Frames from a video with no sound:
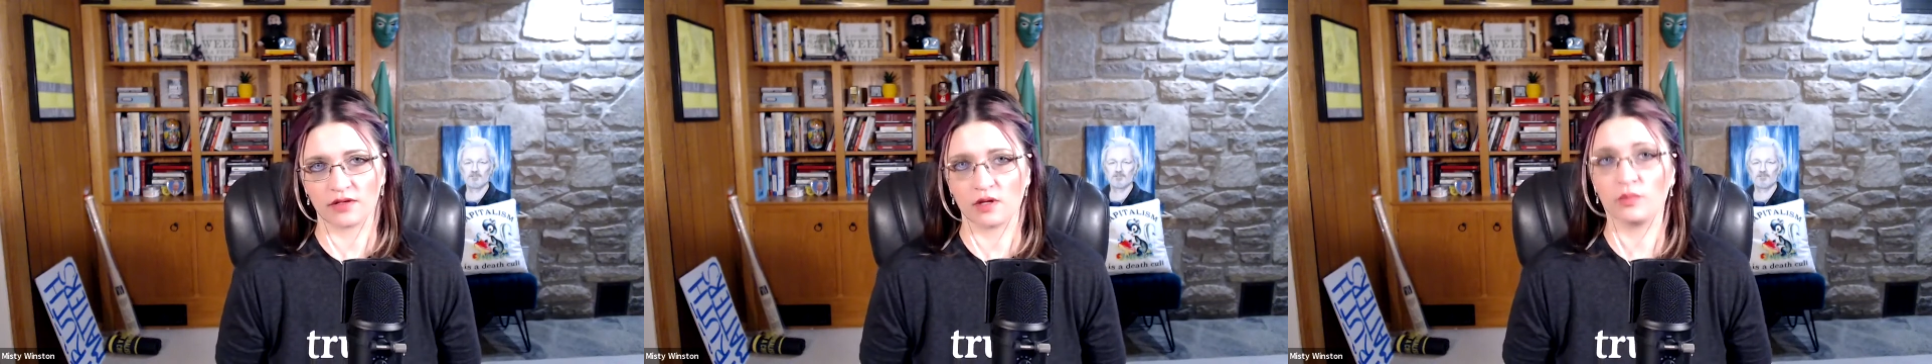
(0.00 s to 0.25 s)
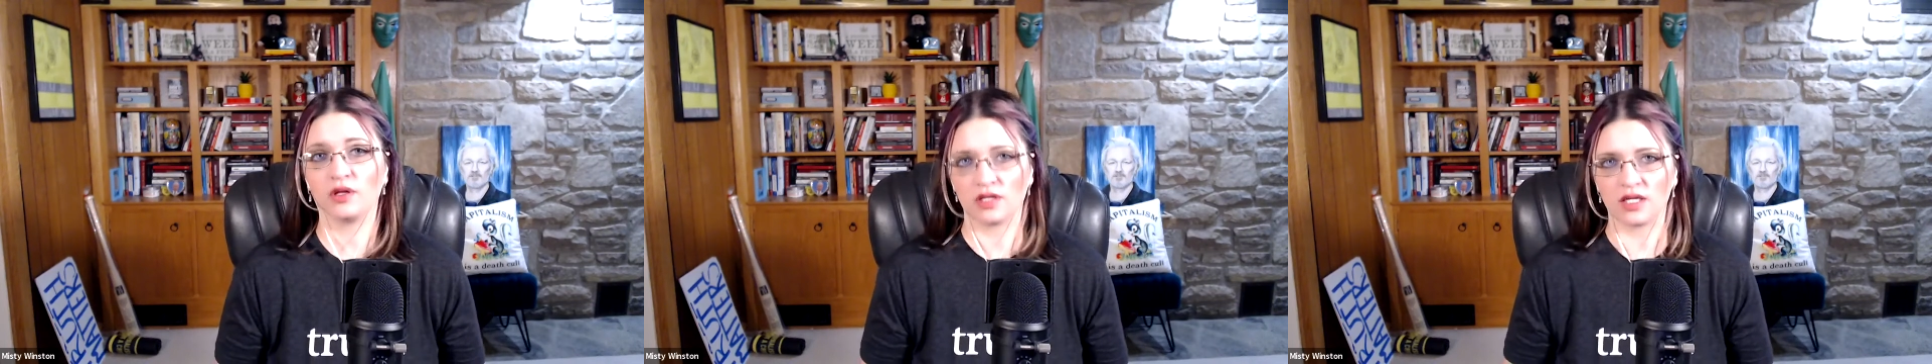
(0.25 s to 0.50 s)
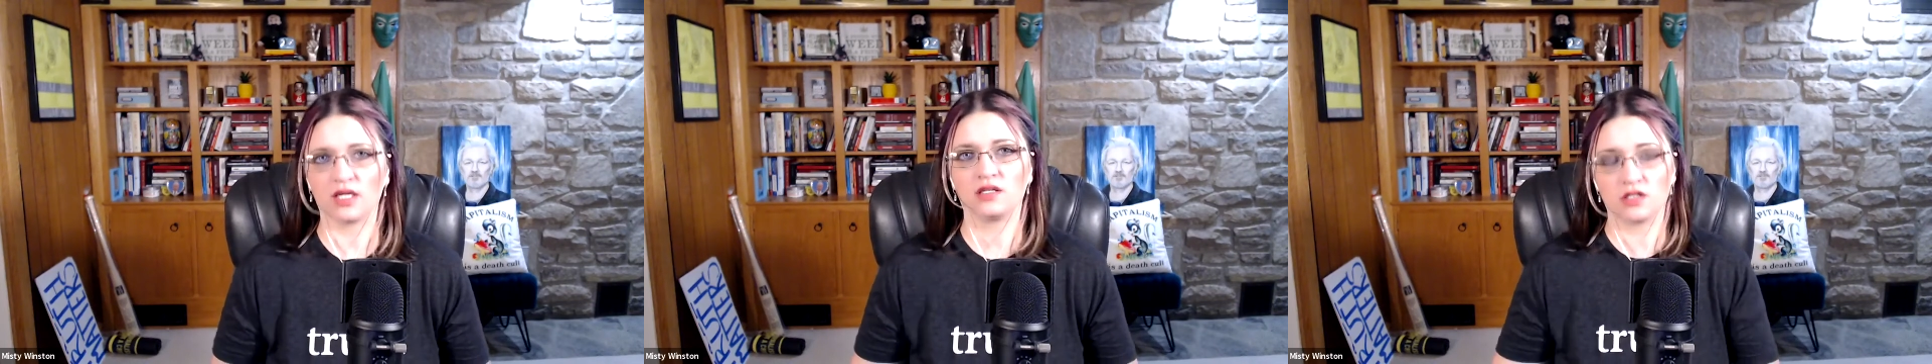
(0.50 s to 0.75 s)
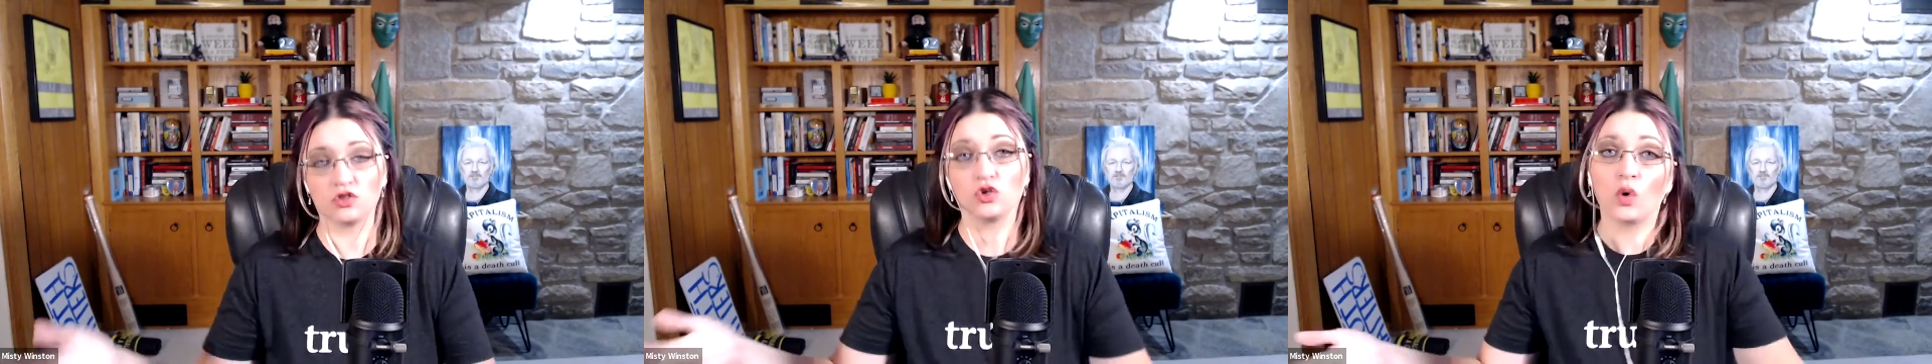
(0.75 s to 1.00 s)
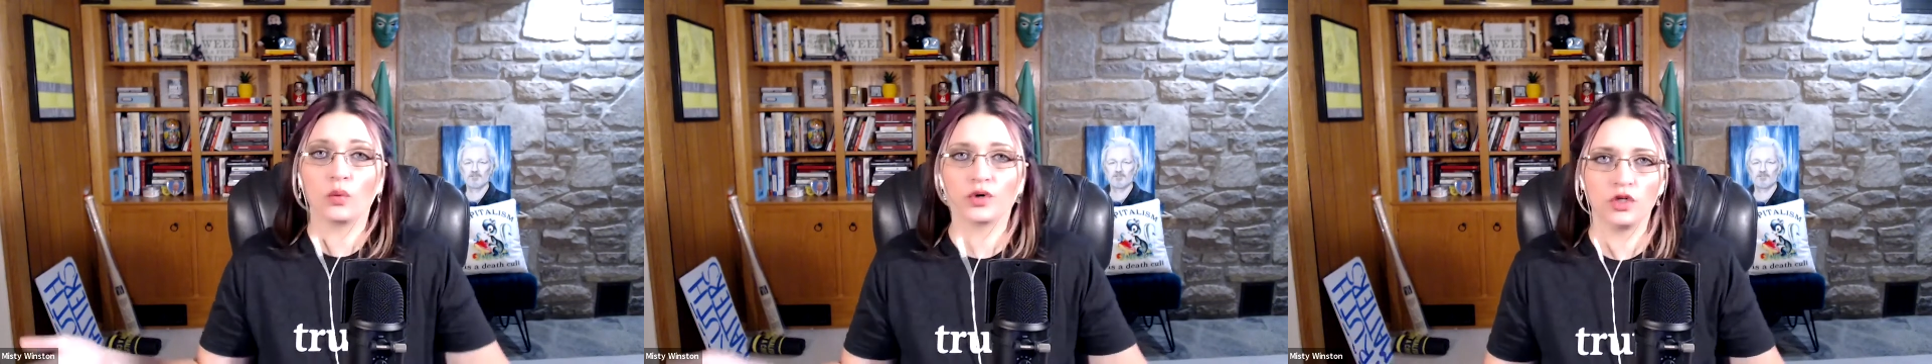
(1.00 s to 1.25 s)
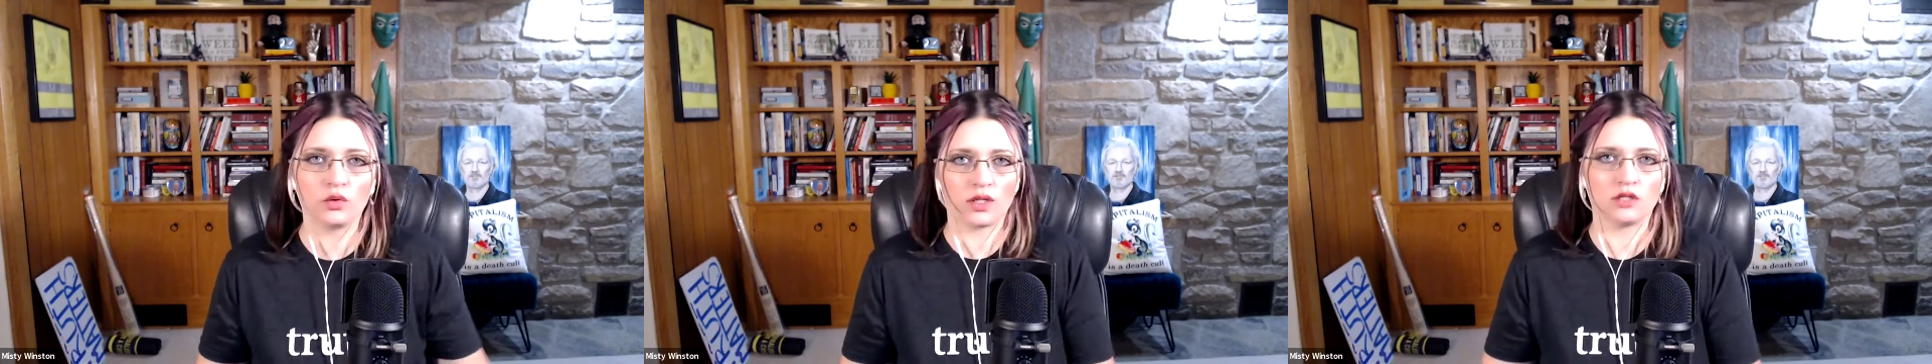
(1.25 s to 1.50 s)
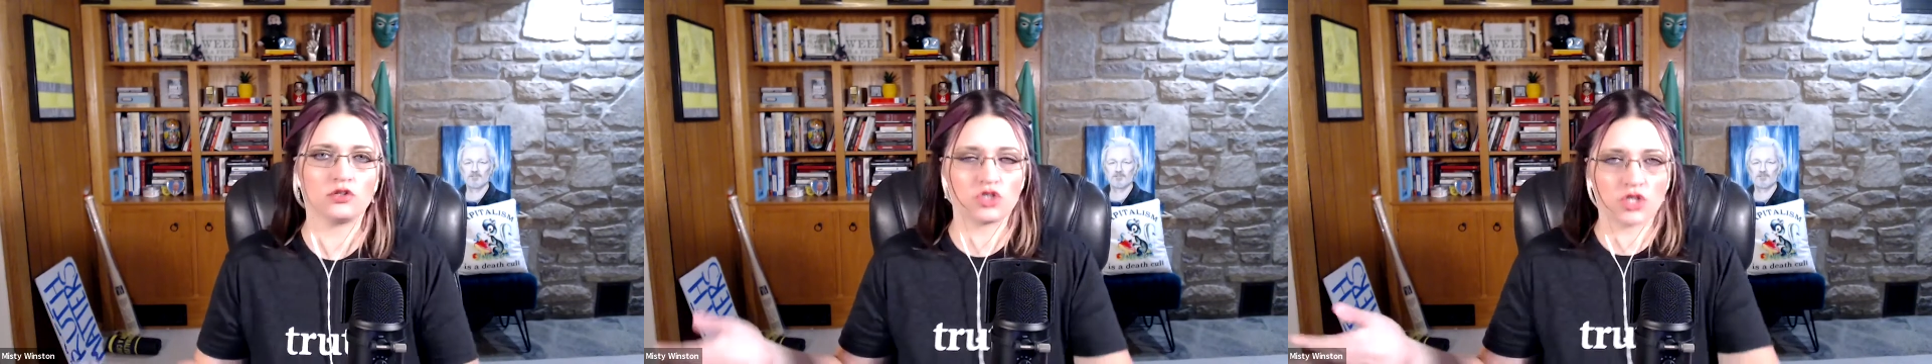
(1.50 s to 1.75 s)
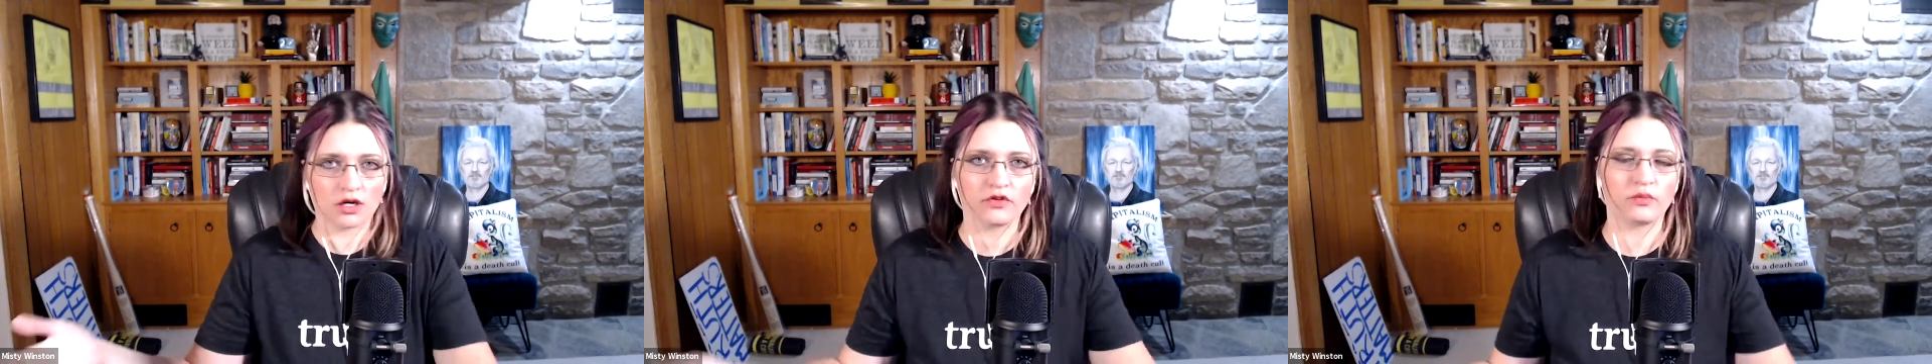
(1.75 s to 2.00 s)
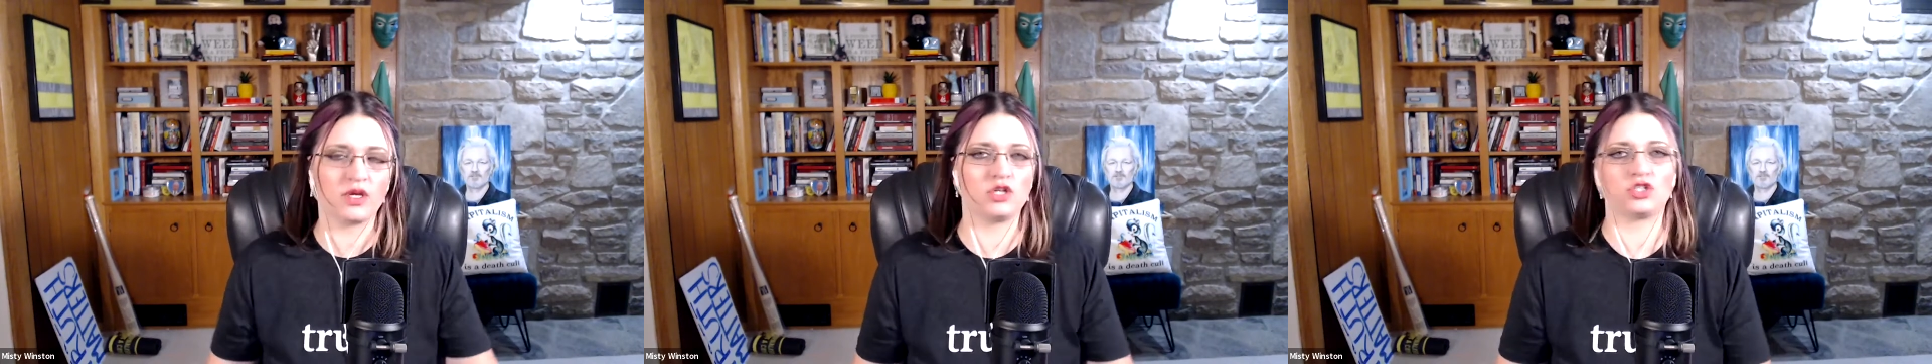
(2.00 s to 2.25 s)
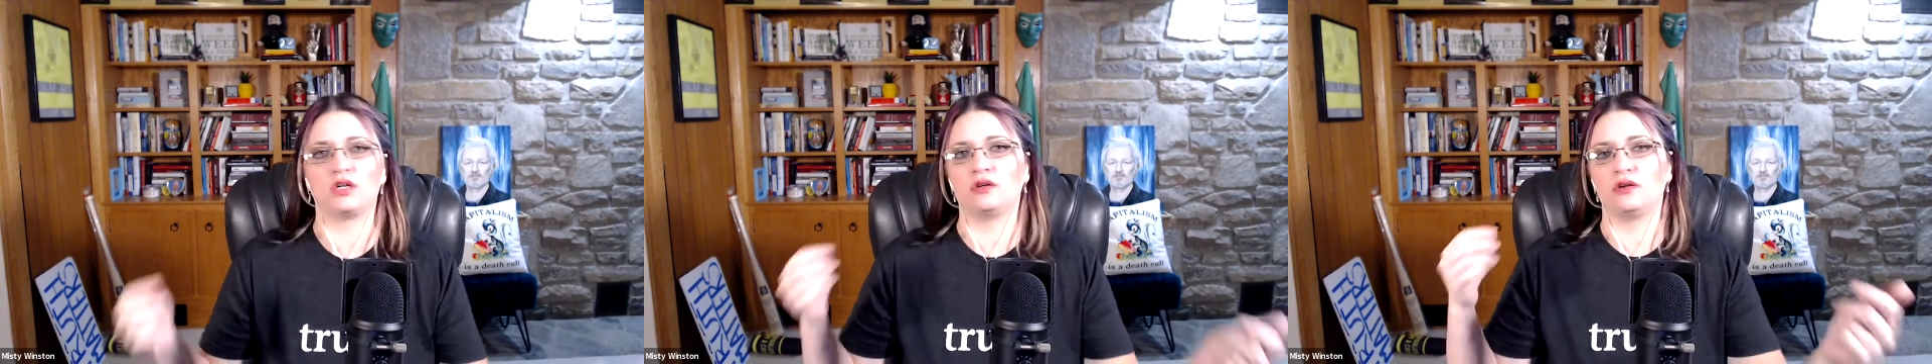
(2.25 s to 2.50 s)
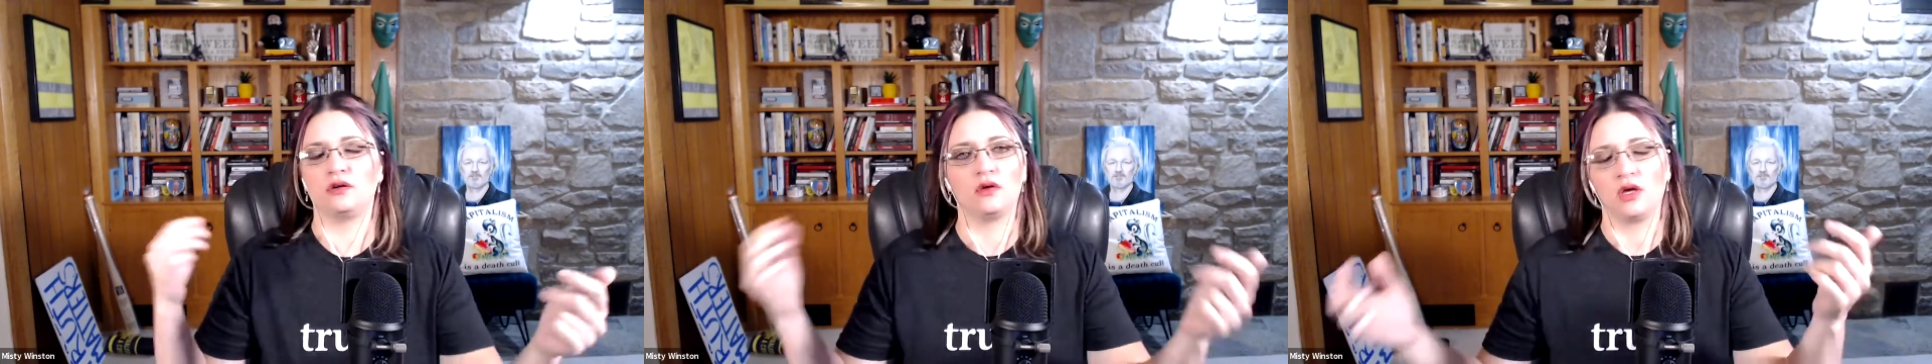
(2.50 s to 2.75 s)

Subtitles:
the ability to do what we're doing, share information,